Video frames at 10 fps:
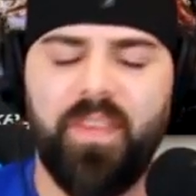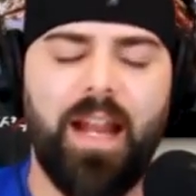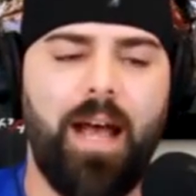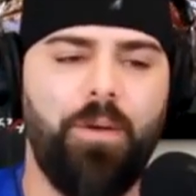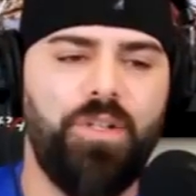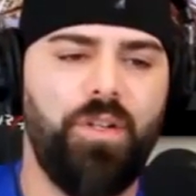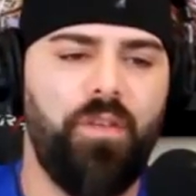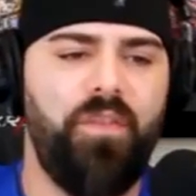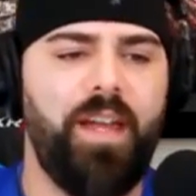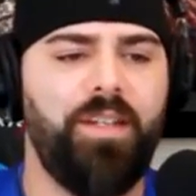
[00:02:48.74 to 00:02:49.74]
Then how would you
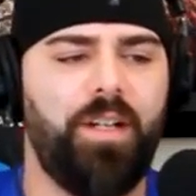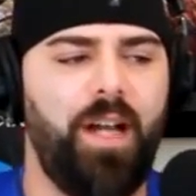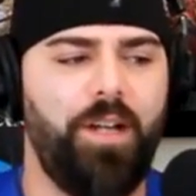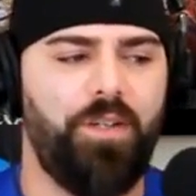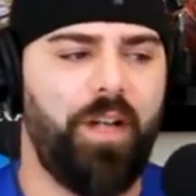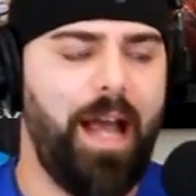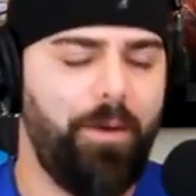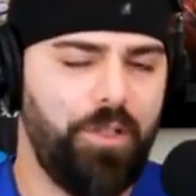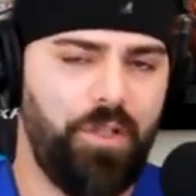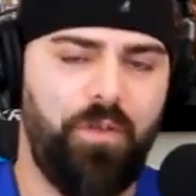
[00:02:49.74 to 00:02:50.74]
defend your country? How
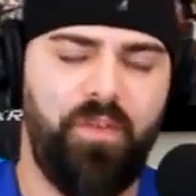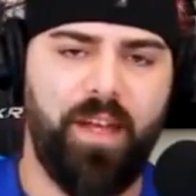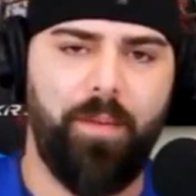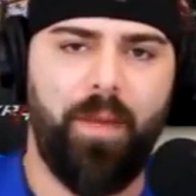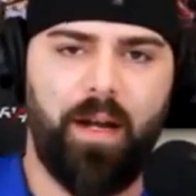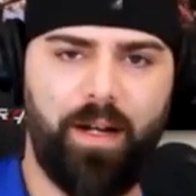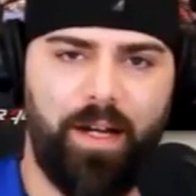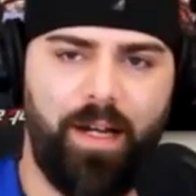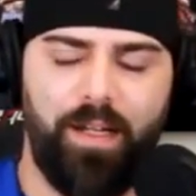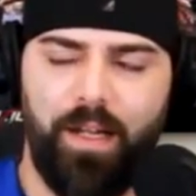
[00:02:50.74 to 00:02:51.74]
would you defend
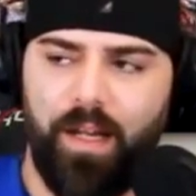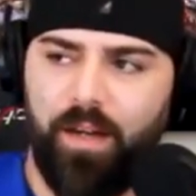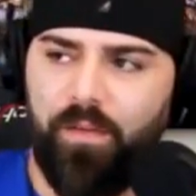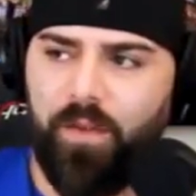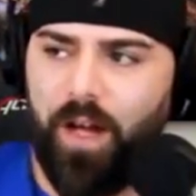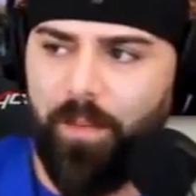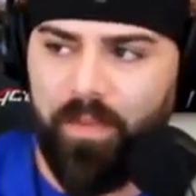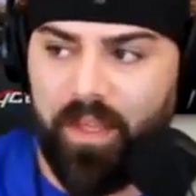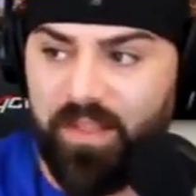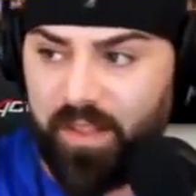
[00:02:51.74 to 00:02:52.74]
America from
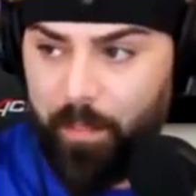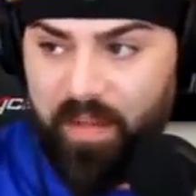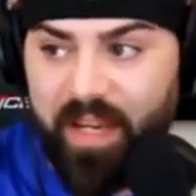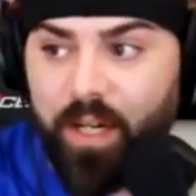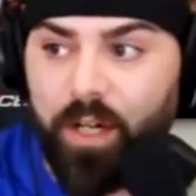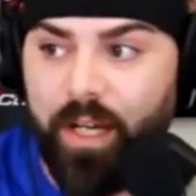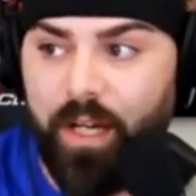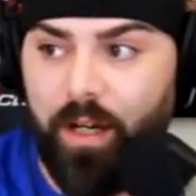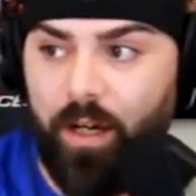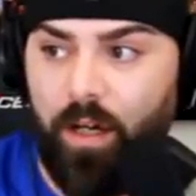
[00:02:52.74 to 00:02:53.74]
this
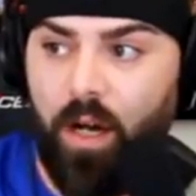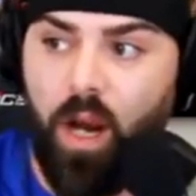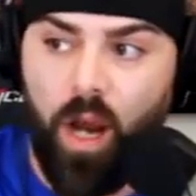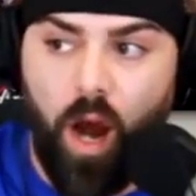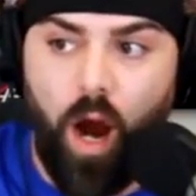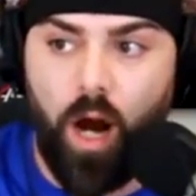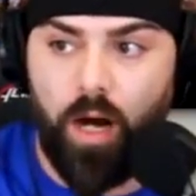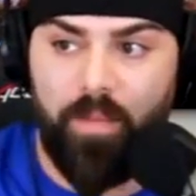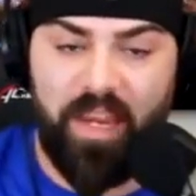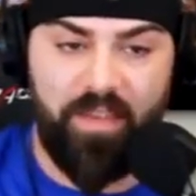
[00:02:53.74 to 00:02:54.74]
superior
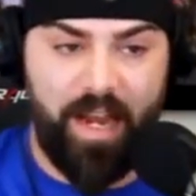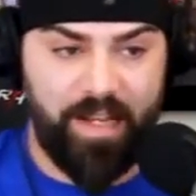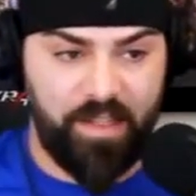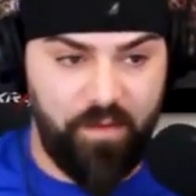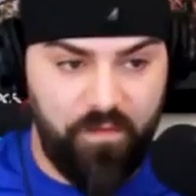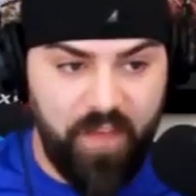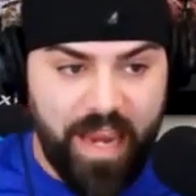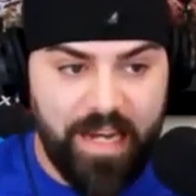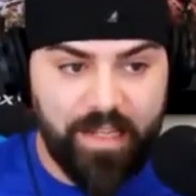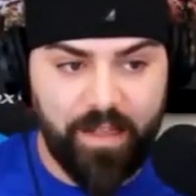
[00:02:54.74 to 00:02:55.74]
army that has
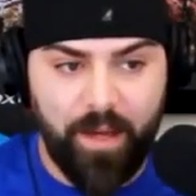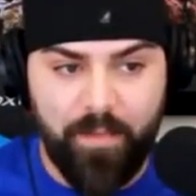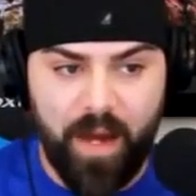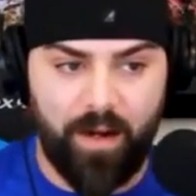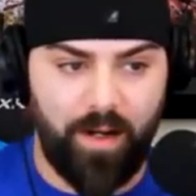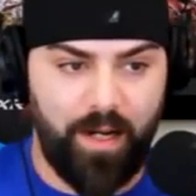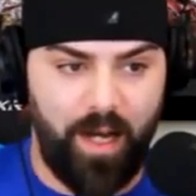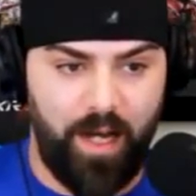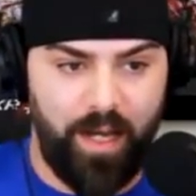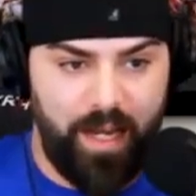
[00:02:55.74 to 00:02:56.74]
invaded
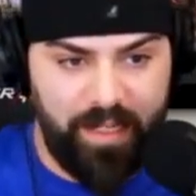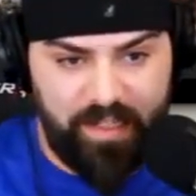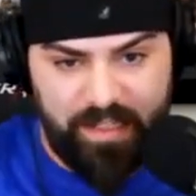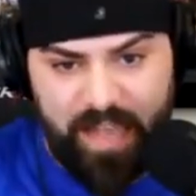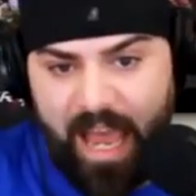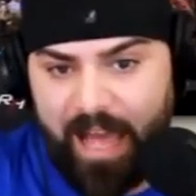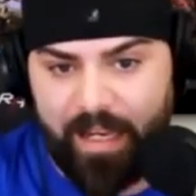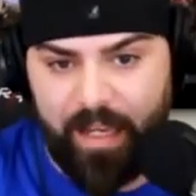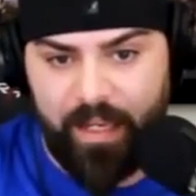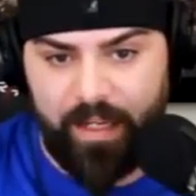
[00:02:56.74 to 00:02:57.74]
America and is
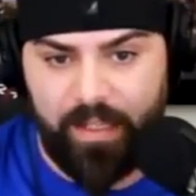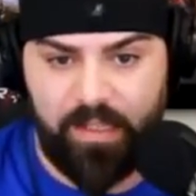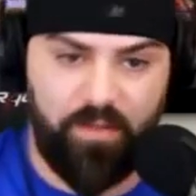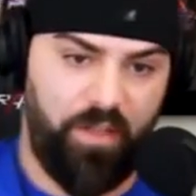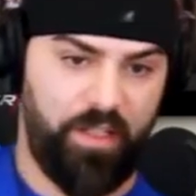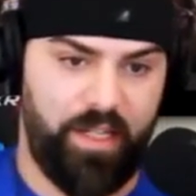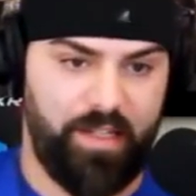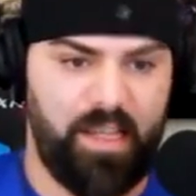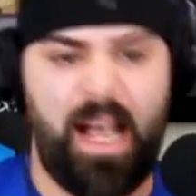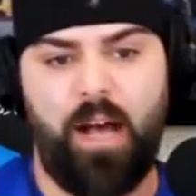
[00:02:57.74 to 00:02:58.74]
attacking its
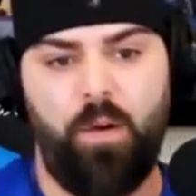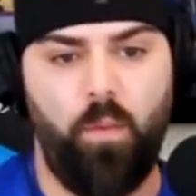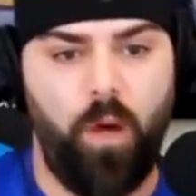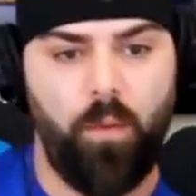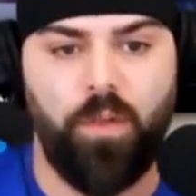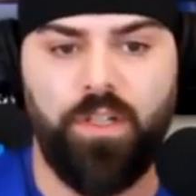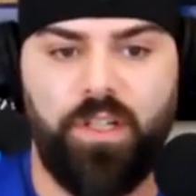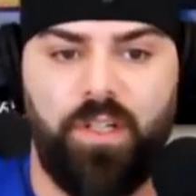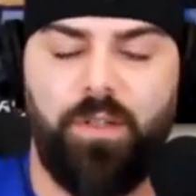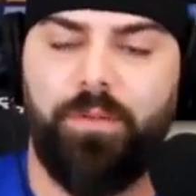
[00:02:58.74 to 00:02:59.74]
civilians? What would you
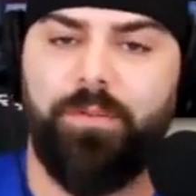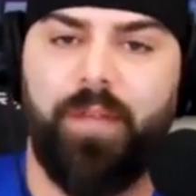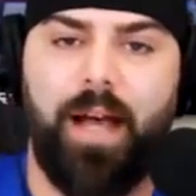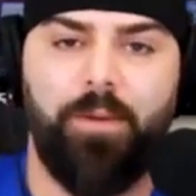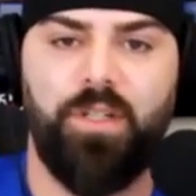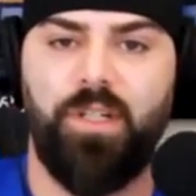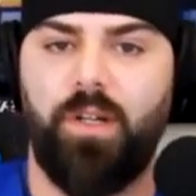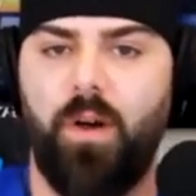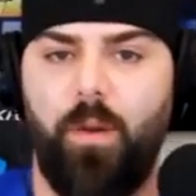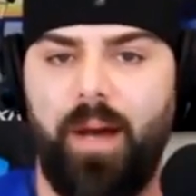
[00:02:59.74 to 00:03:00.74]
do? How would you go
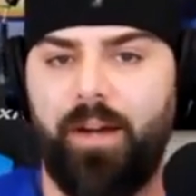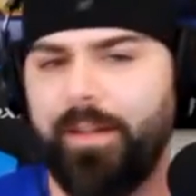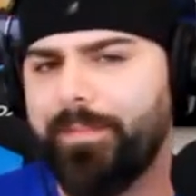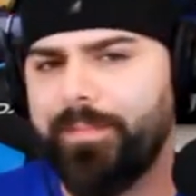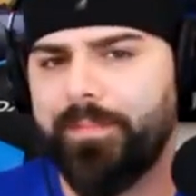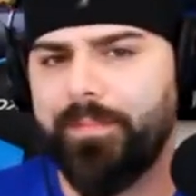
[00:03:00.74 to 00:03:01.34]
about it?